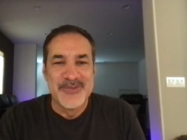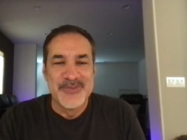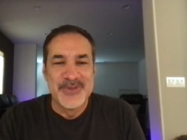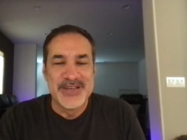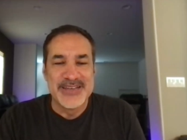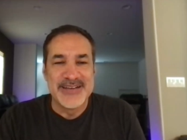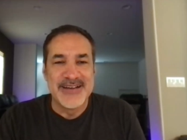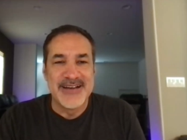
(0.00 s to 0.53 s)

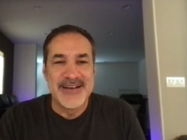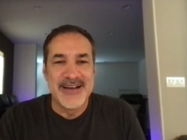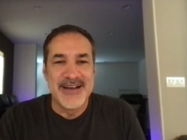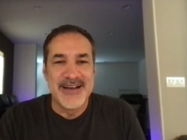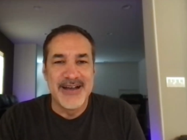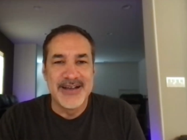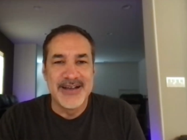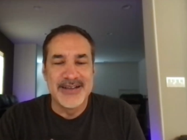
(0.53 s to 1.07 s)
But
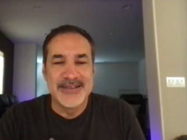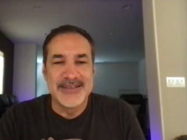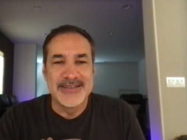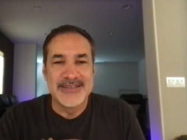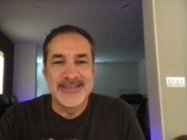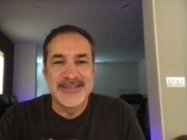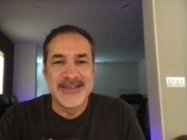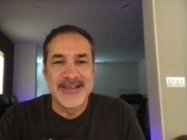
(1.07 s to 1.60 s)

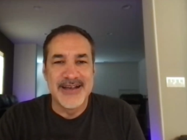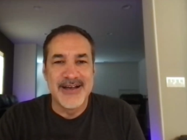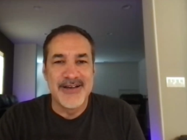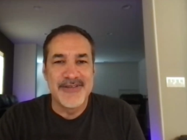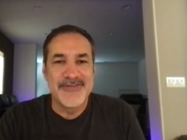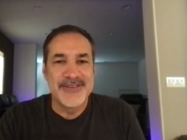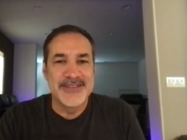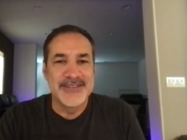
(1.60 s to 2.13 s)

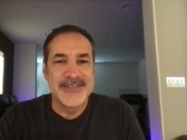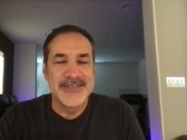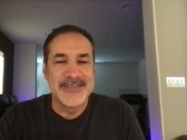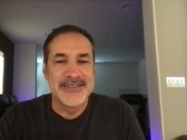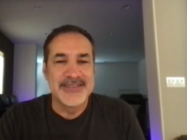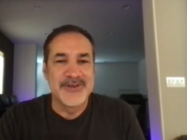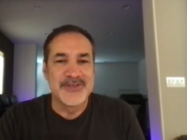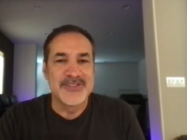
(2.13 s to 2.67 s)
often
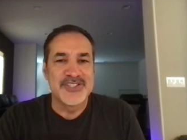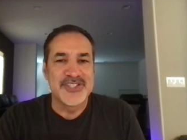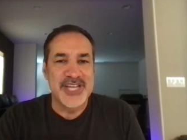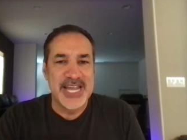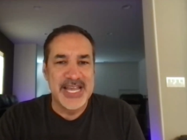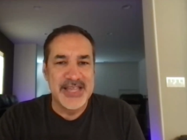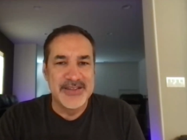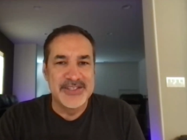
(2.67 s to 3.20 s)
the most
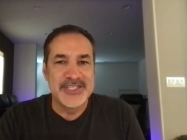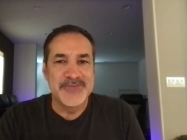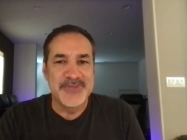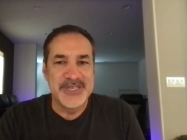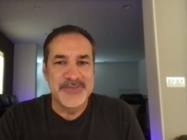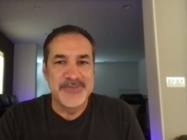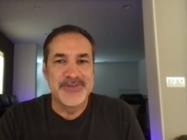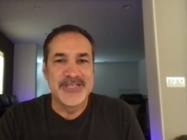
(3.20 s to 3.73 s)
challenging
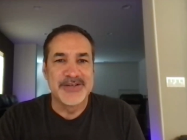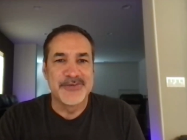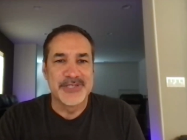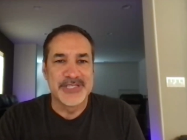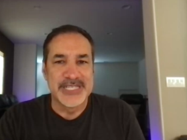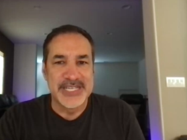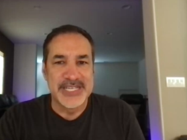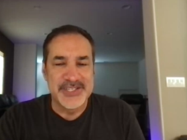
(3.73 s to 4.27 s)
people and
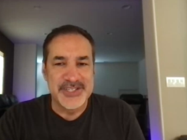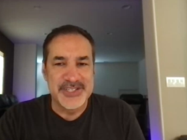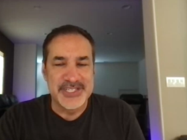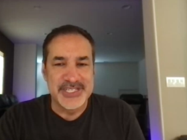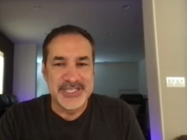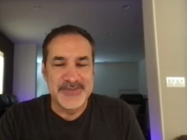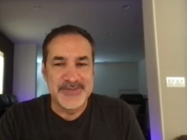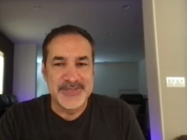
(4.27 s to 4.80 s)

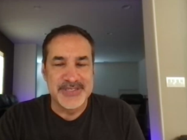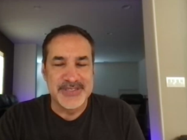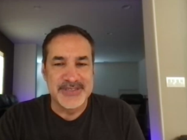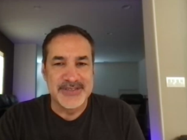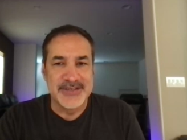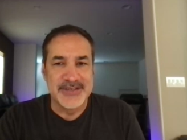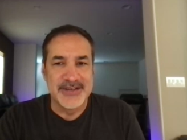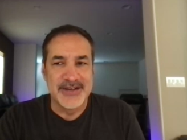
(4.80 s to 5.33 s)
relationships
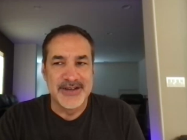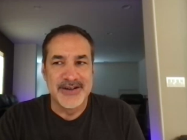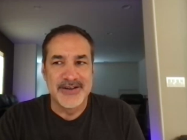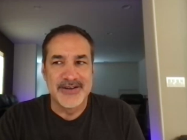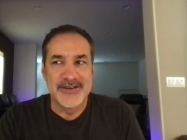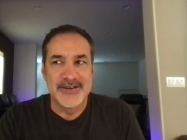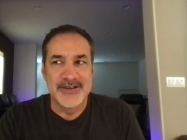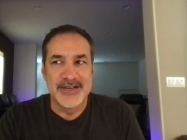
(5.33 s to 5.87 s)

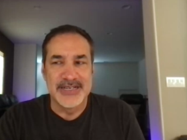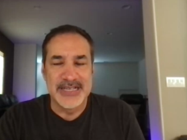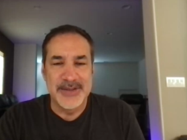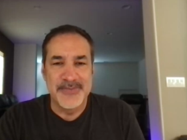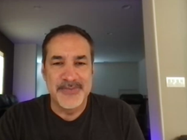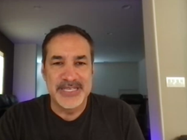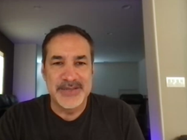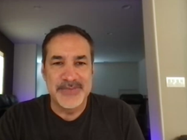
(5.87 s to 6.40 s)
are
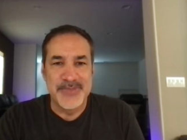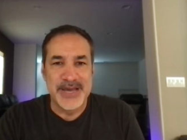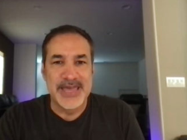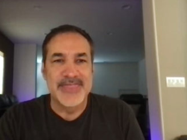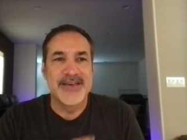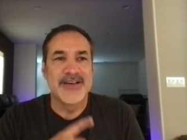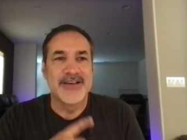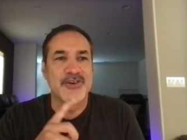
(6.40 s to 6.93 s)
accompanied
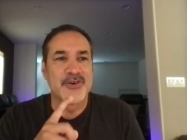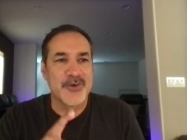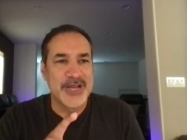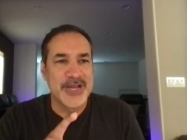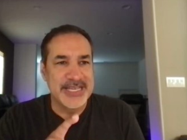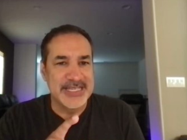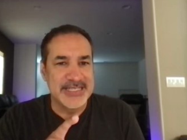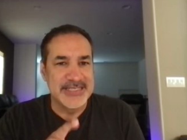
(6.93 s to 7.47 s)
by the
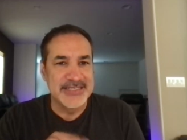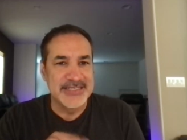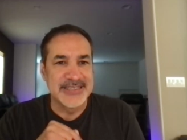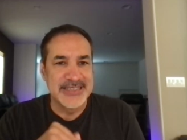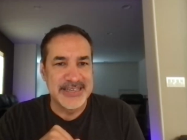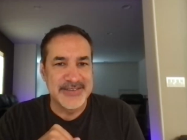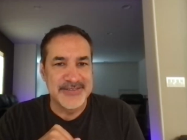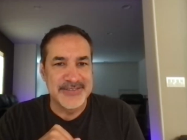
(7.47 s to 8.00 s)
greatest
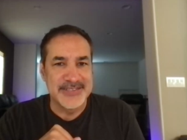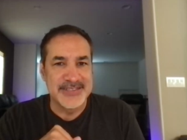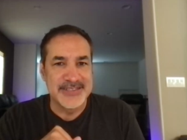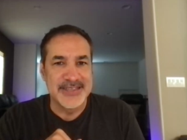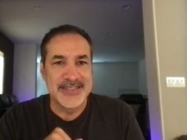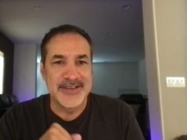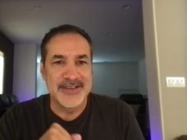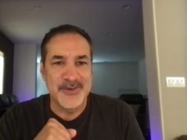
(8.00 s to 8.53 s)

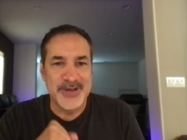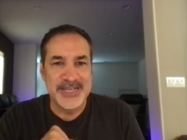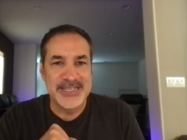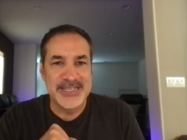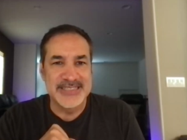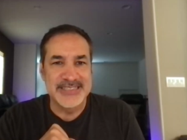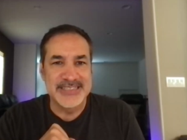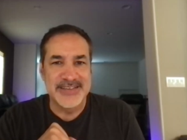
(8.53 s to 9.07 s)
gifts, the
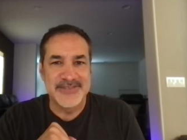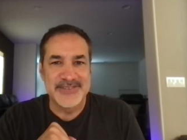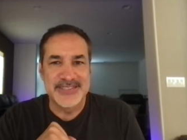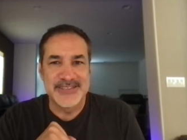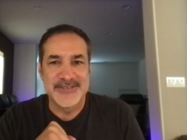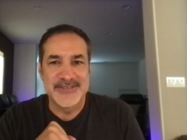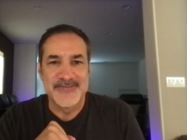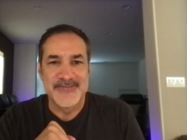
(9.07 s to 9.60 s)
greatest
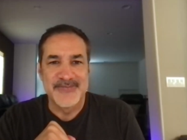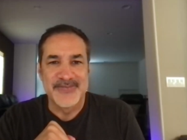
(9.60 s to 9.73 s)
gifts.